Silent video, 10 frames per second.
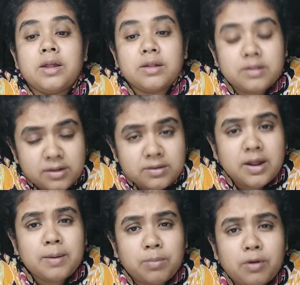this
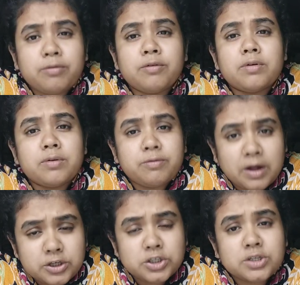type of
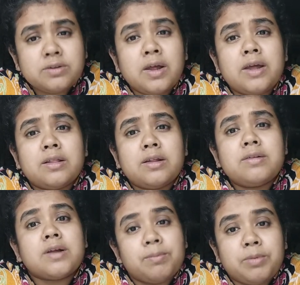functions these
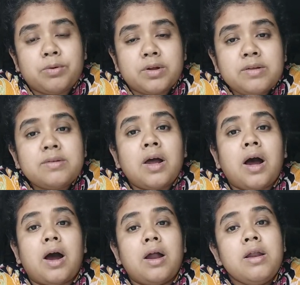computers
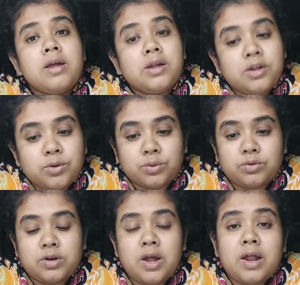are
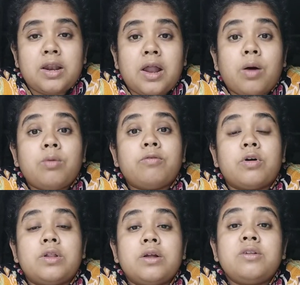used. Now for
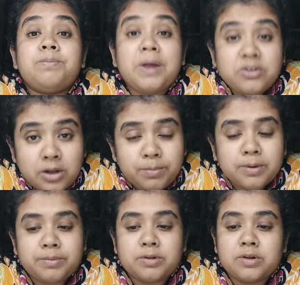the special purpose